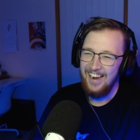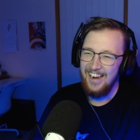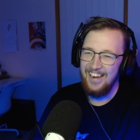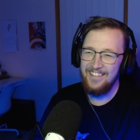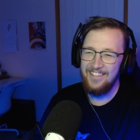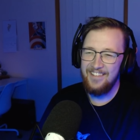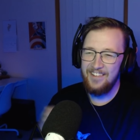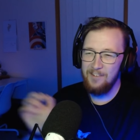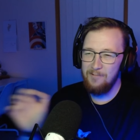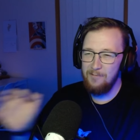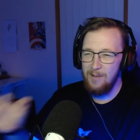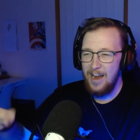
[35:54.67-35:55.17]

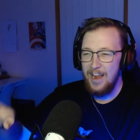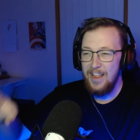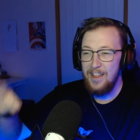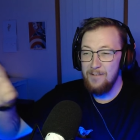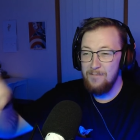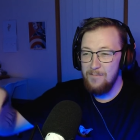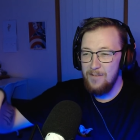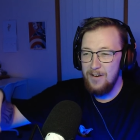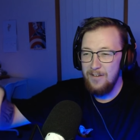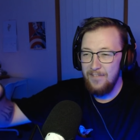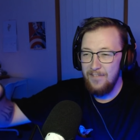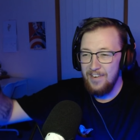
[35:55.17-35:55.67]
it's the way the
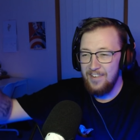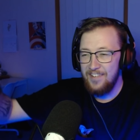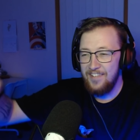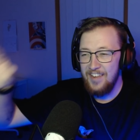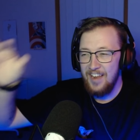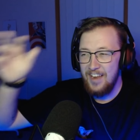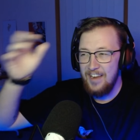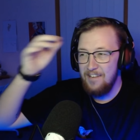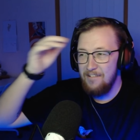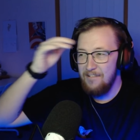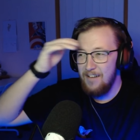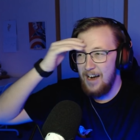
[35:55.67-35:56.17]
movie
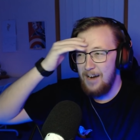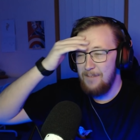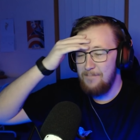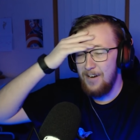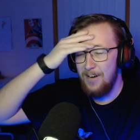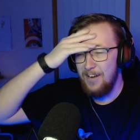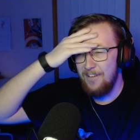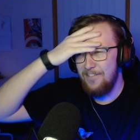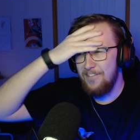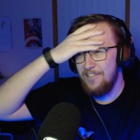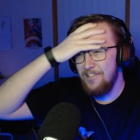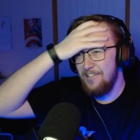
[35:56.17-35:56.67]
set you up.
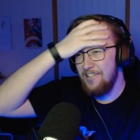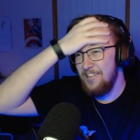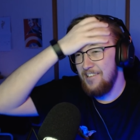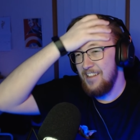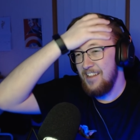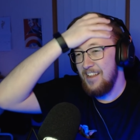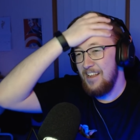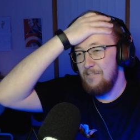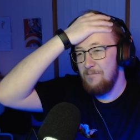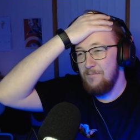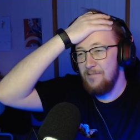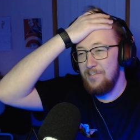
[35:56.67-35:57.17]
I thought
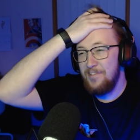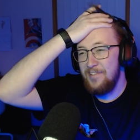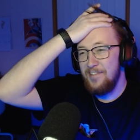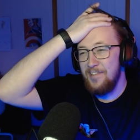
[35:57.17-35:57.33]
it was